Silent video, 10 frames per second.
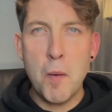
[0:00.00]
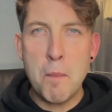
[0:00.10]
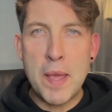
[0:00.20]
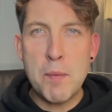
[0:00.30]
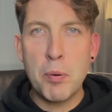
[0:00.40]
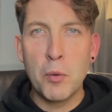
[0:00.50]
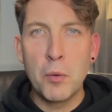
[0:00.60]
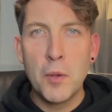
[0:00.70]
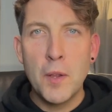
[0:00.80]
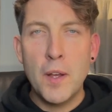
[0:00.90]

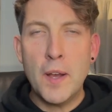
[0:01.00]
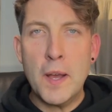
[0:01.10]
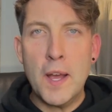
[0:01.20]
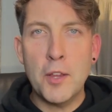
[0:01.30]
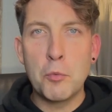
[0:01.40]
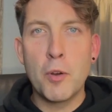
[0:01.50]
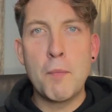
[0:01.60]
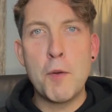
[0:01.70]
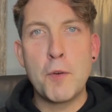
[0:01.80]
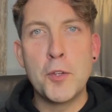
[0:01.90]
People, as one of
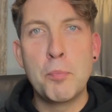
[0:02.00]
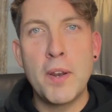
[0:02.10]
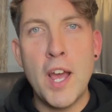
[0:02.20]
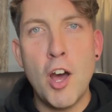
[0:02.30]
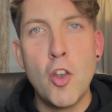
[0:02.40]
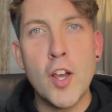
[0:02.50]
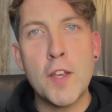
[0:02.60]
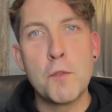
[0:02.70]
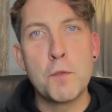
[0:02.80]
my friends put it, are looking